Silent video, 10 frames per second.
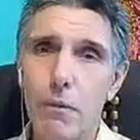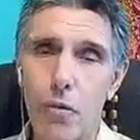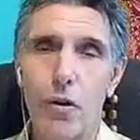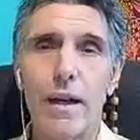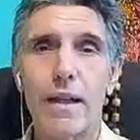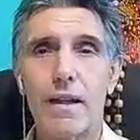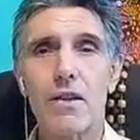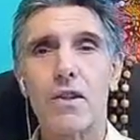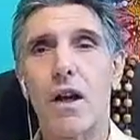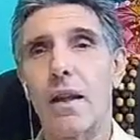before it
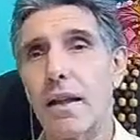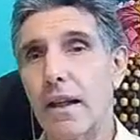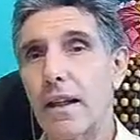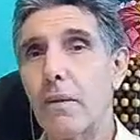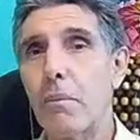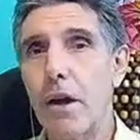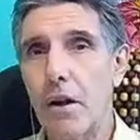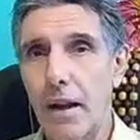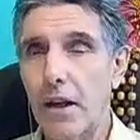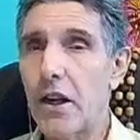can start getting
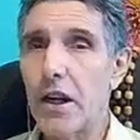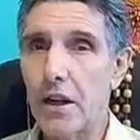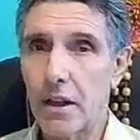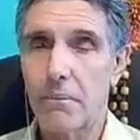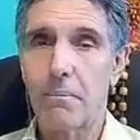better and heal.